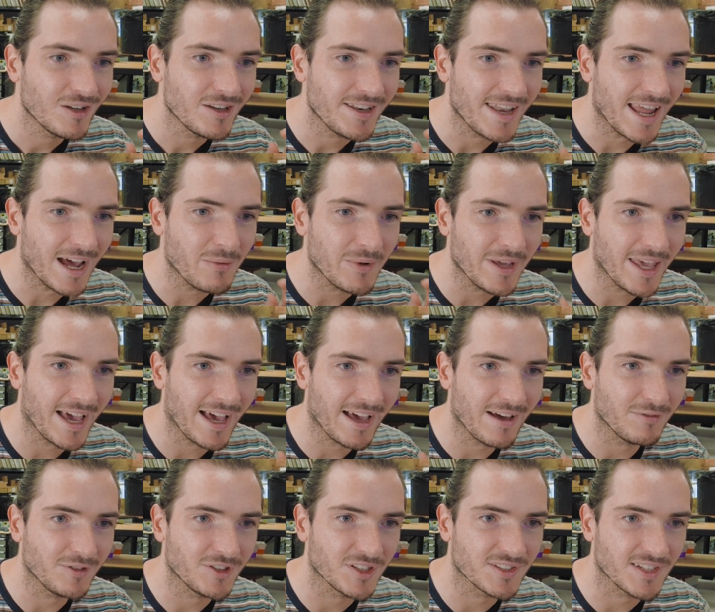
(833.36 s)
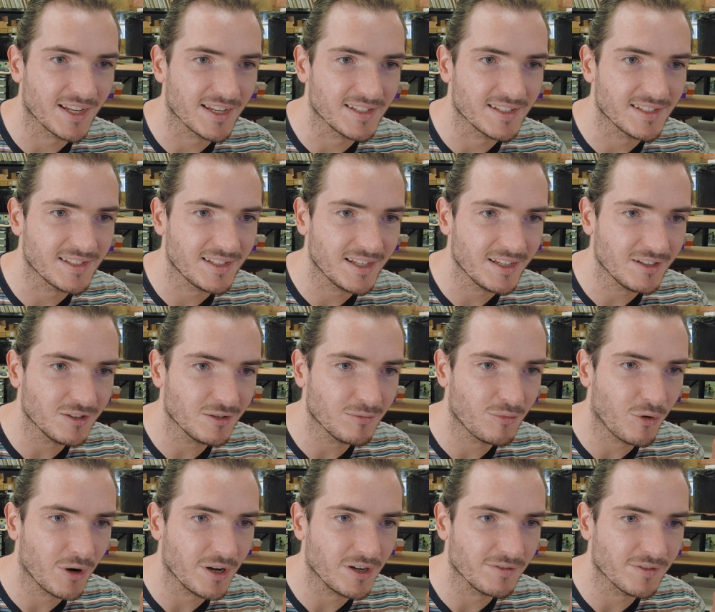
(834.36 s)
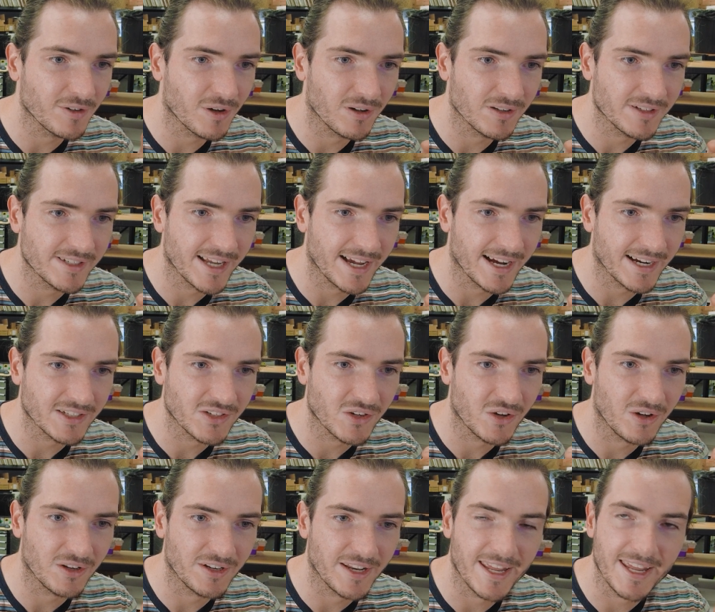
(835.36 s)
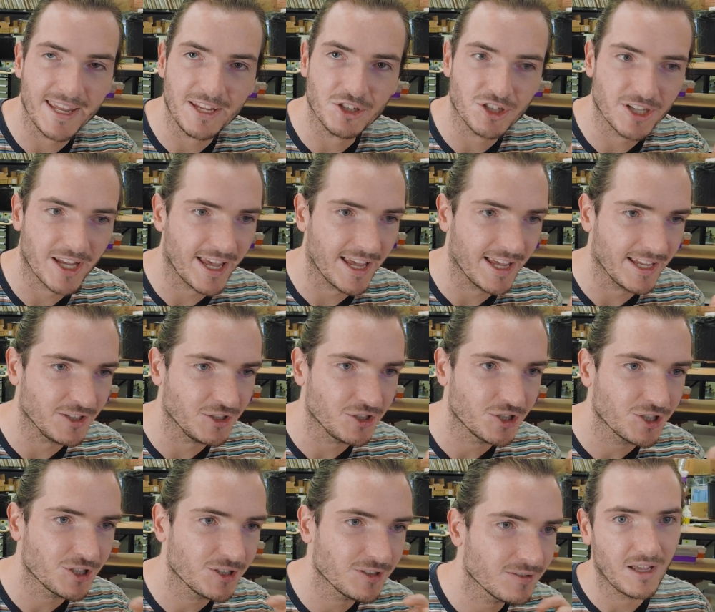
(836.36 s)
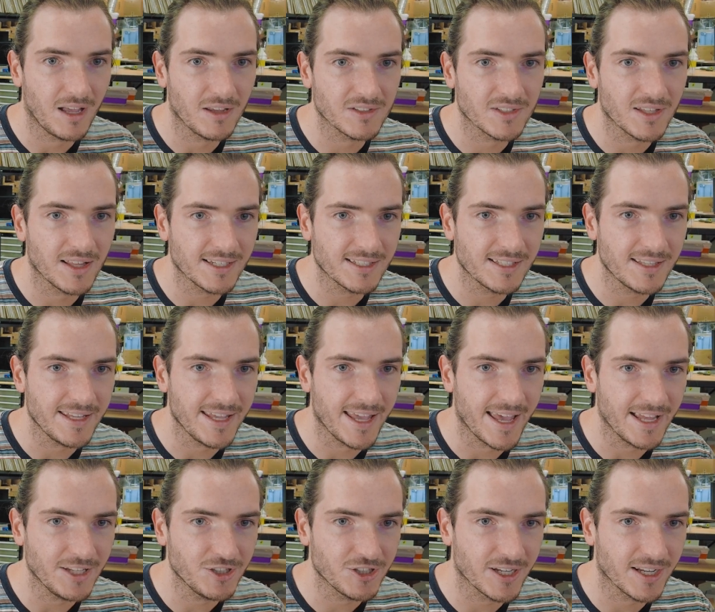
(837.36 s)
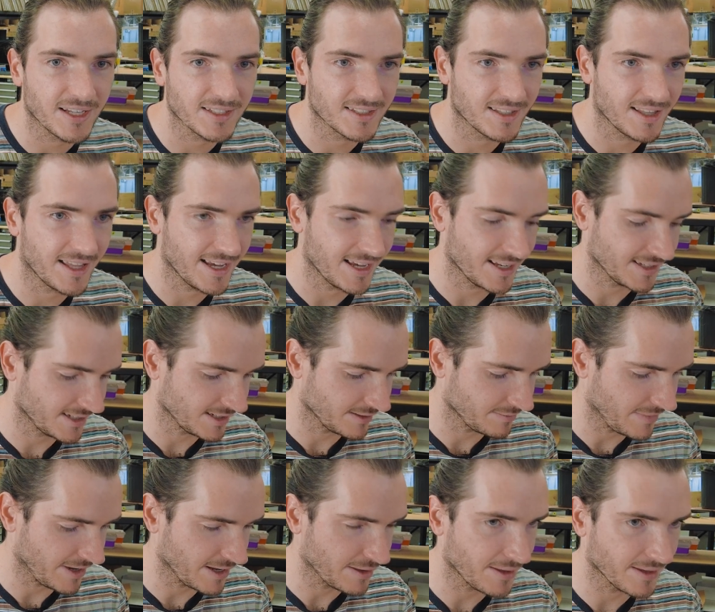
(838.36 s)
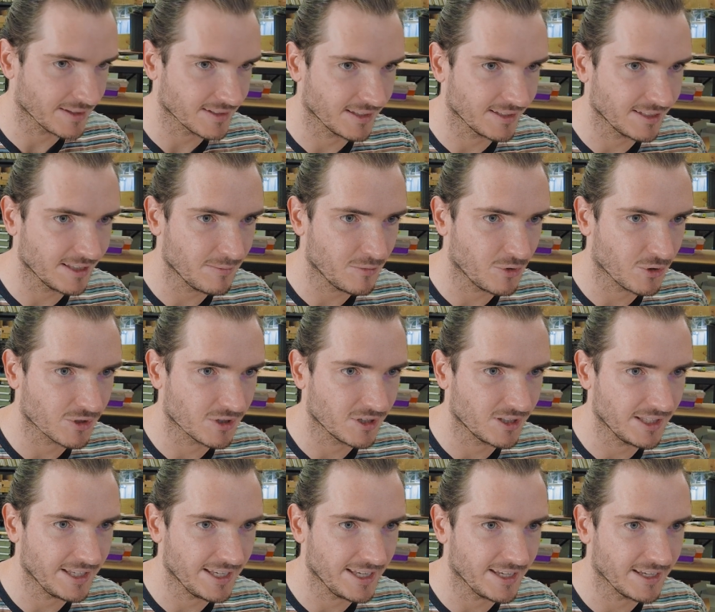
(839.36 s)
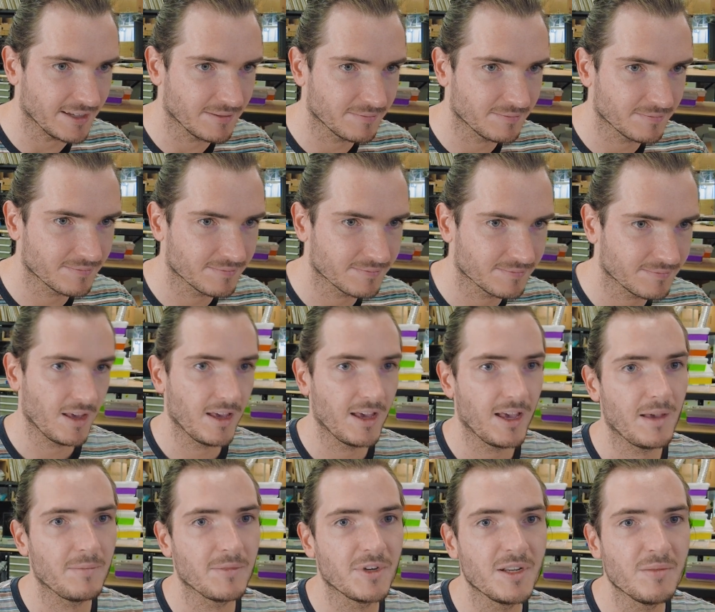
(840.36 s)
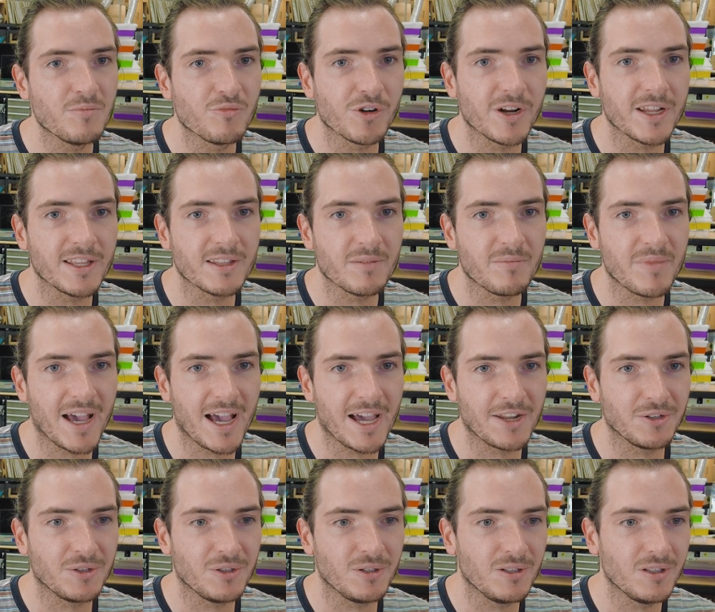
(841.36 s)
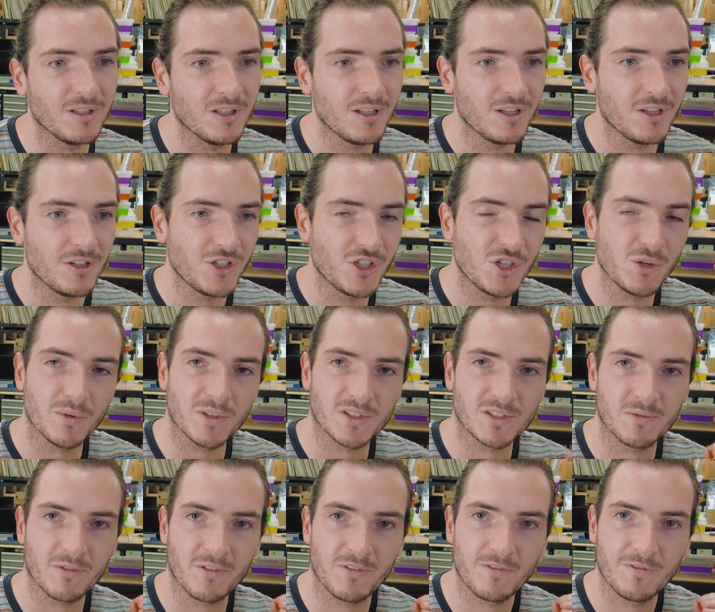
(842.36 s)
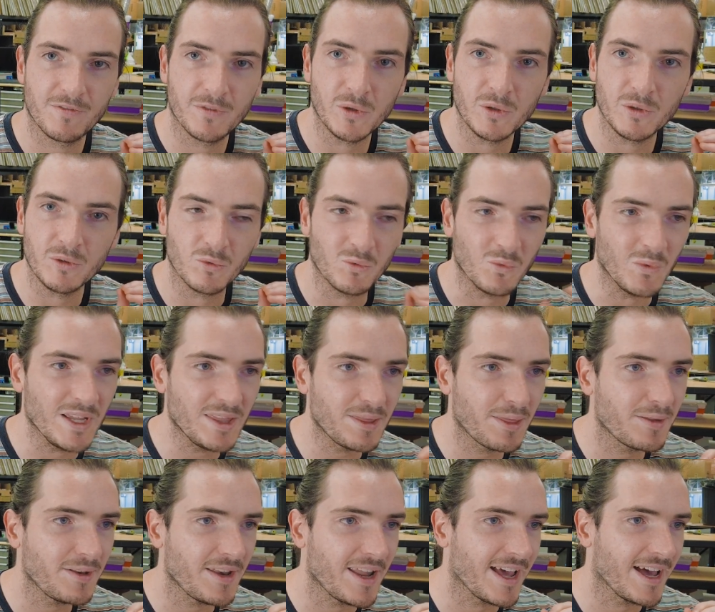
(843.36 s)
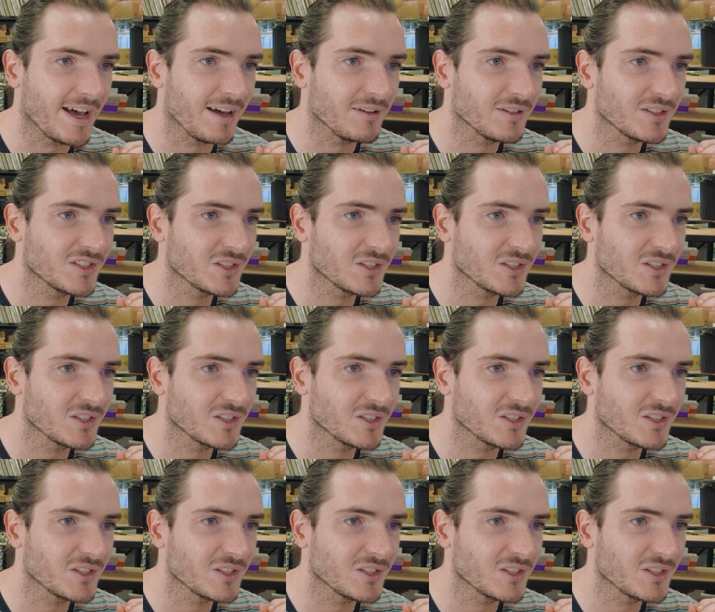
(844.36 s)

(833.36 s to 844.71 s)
Now we have just a single point of contact on each edge. I'll select the edge cuts layer to make things a little more clear. I'm going to bring the panel to its full width now.